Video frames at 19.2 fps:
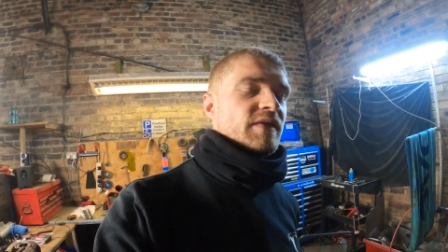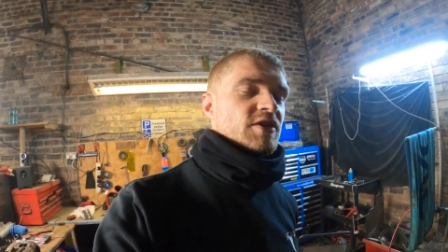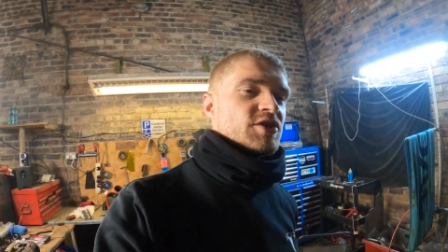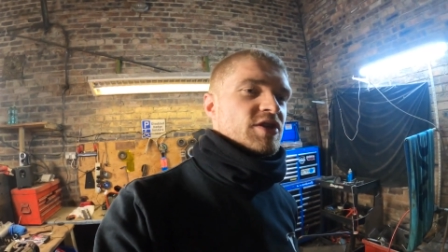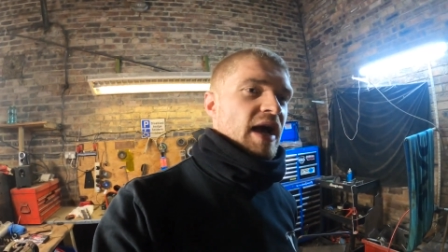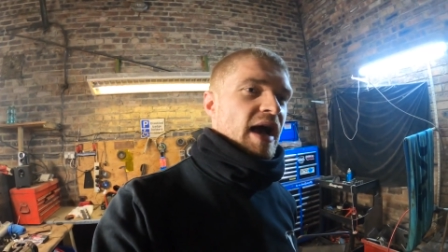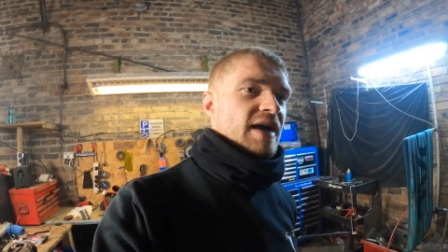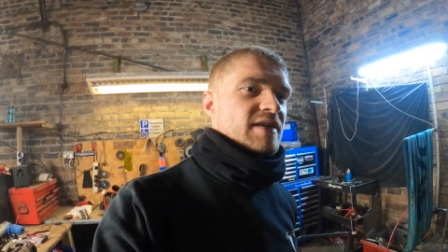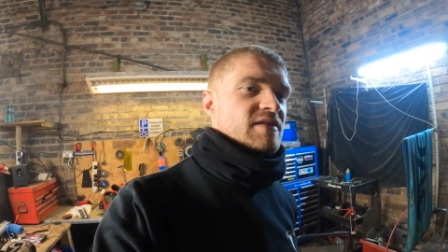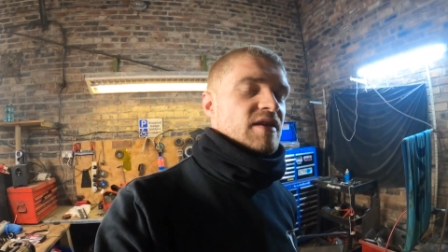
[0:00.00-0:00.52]
the
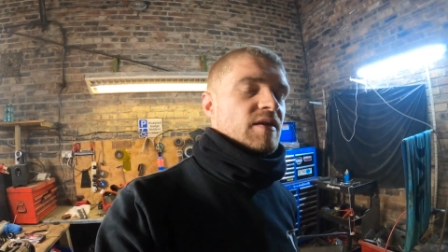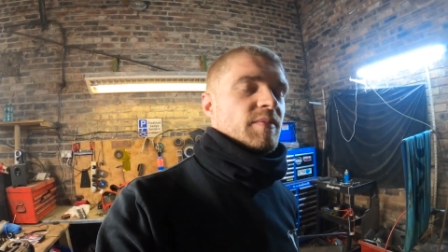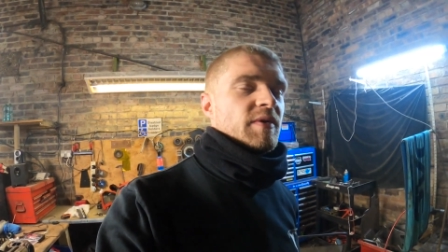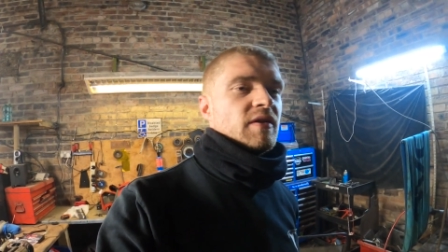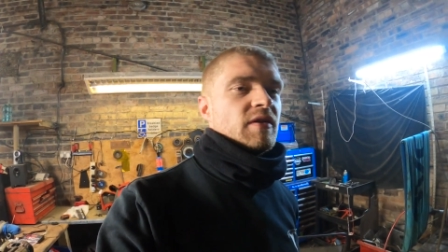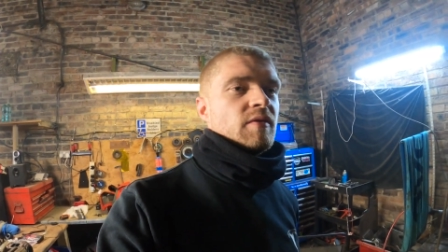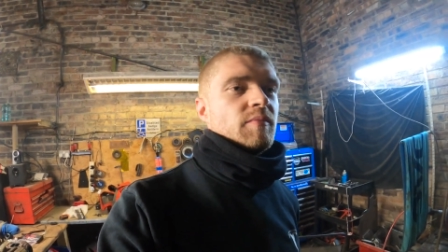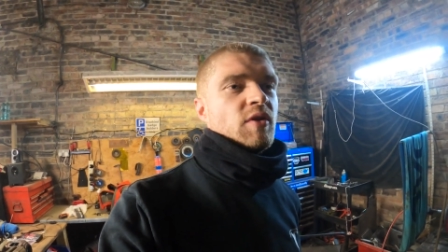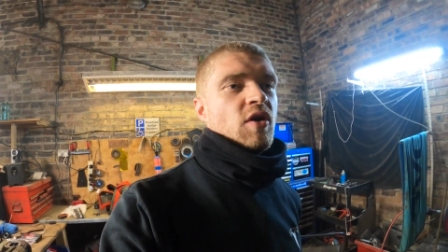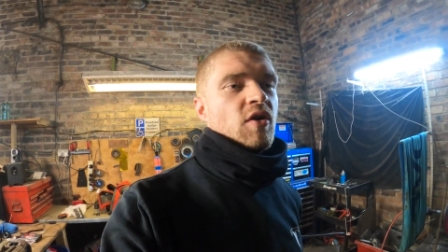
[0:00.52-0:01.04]
chassis
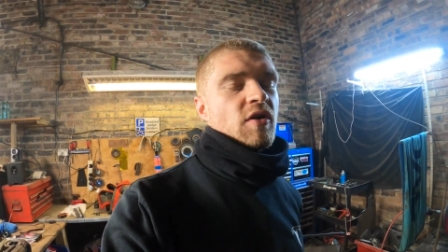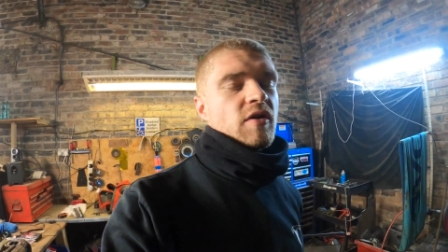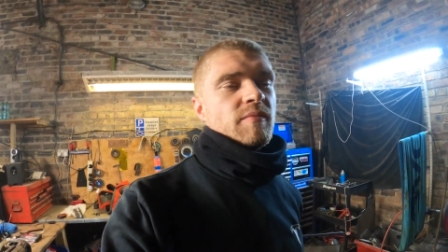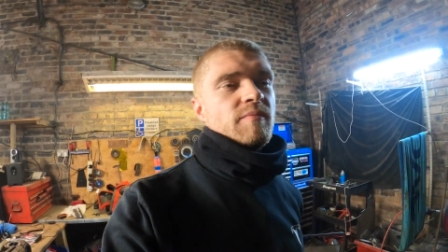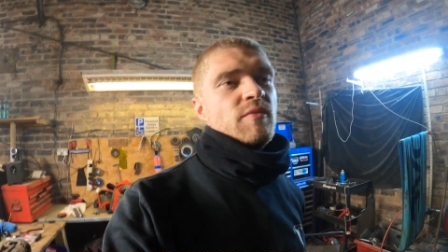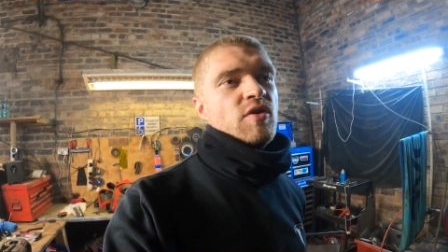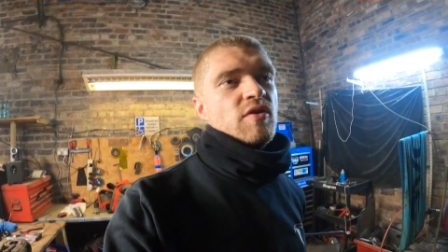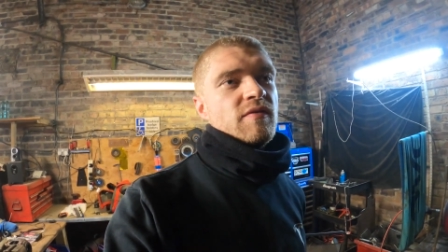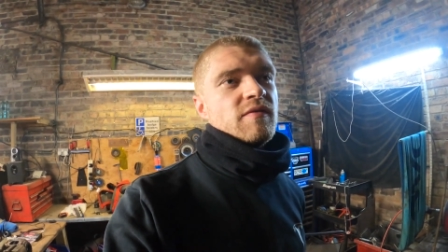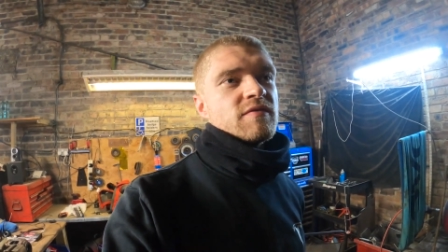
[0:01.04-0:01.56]
but the block
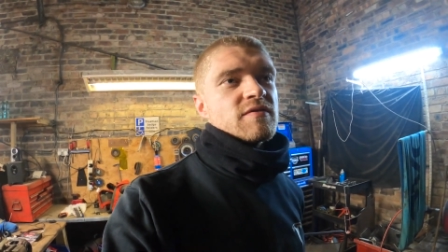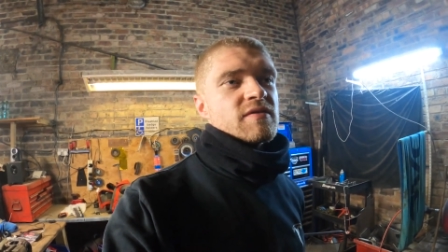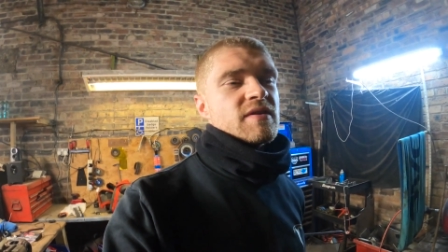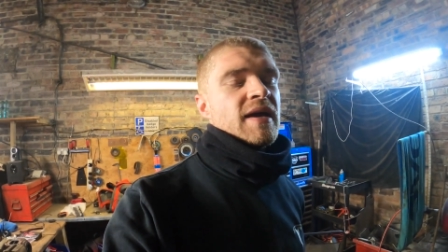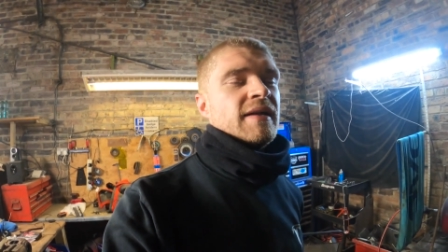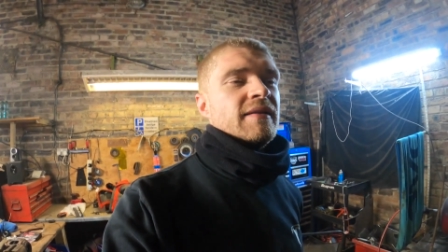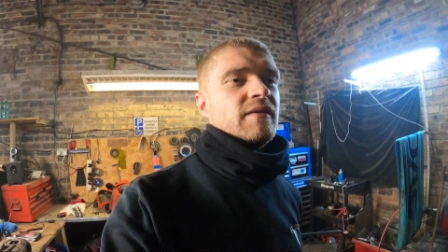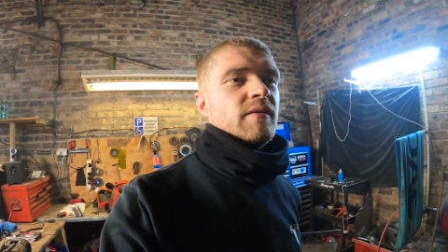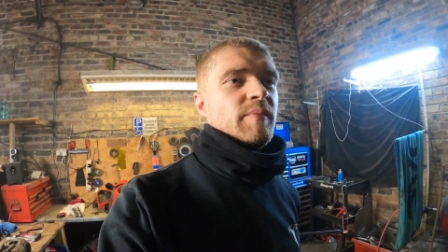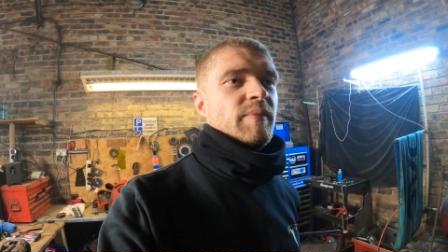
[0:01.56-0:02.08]
moves
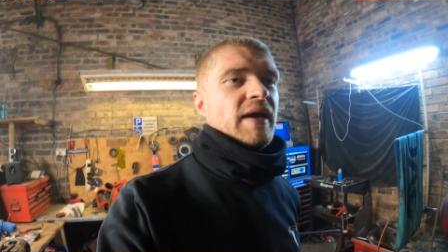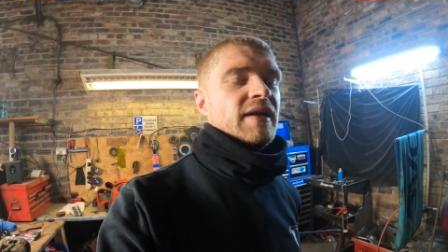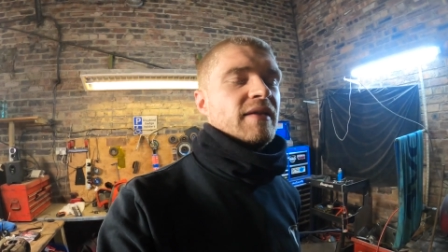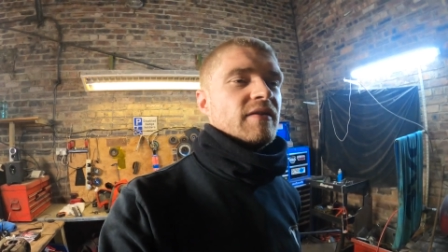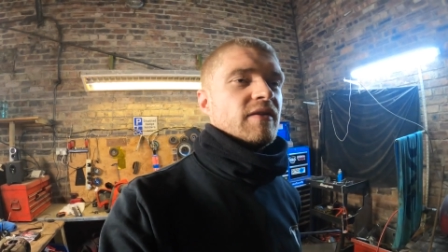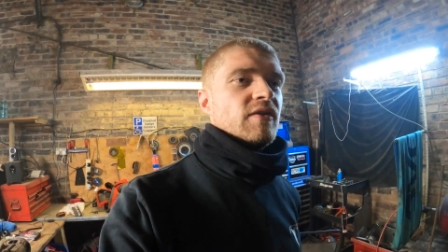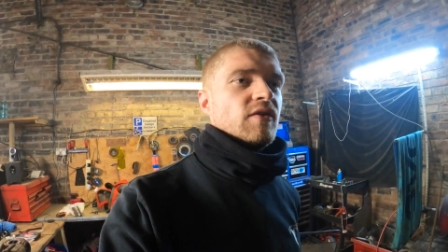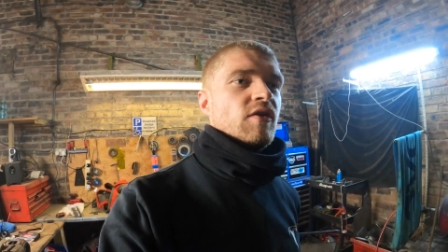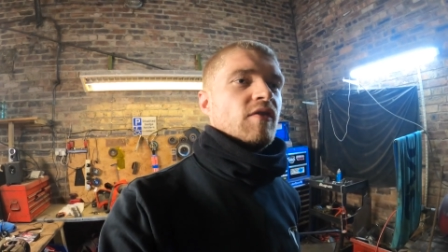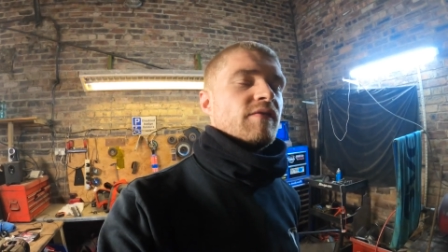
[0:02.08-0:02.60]

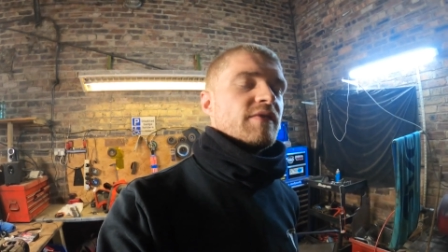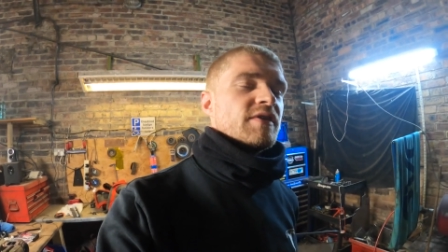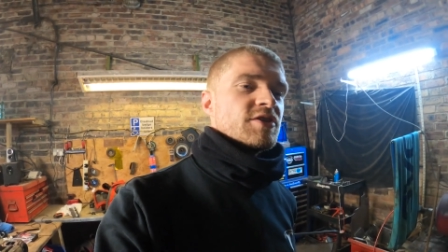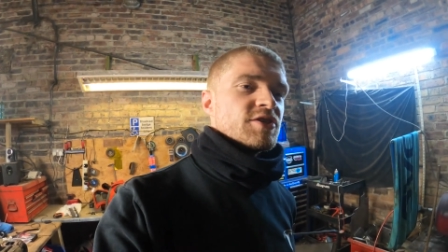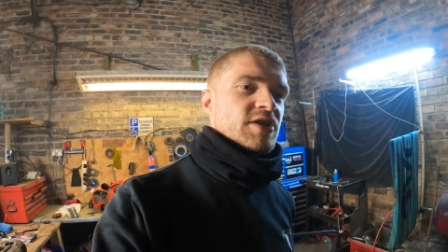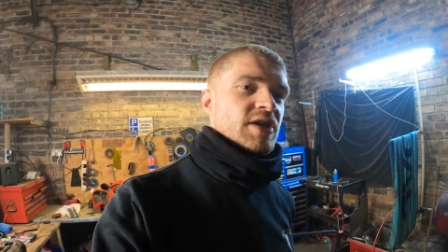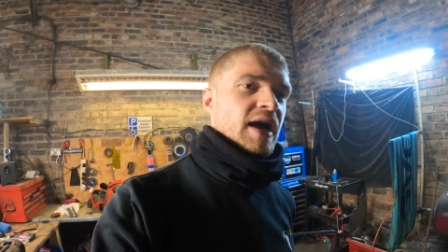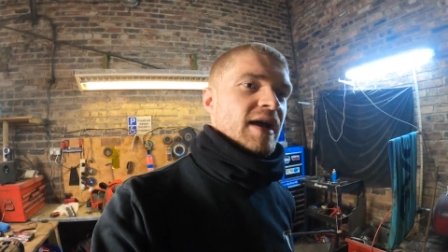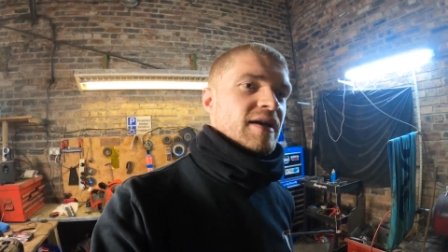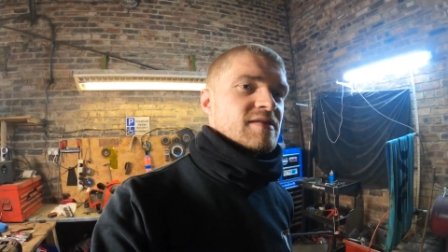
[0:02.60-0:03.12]
independent of the
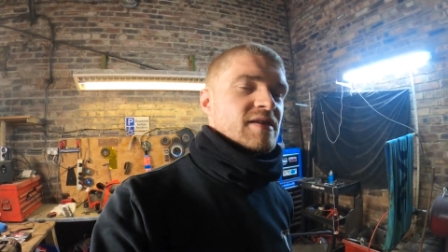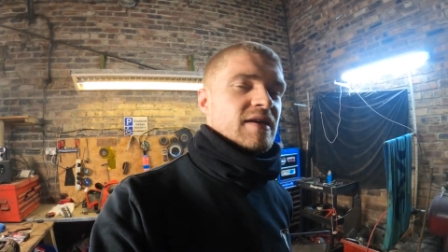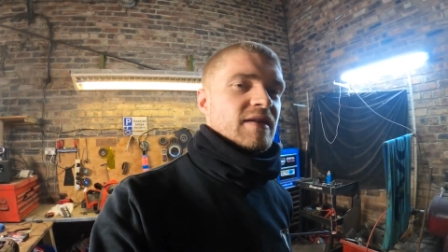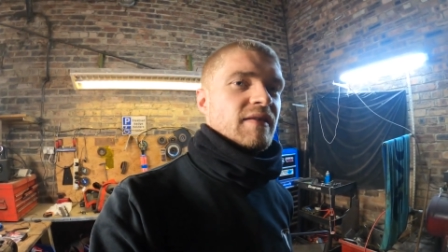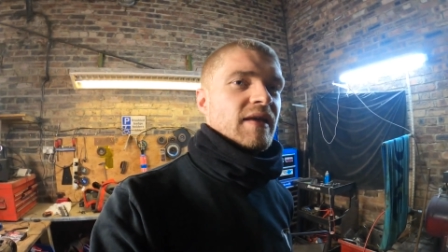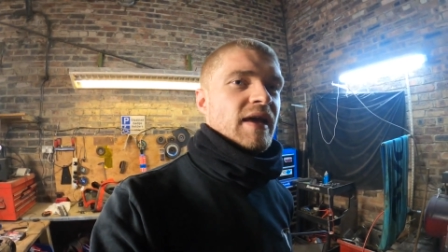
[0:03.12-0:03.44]
chassis,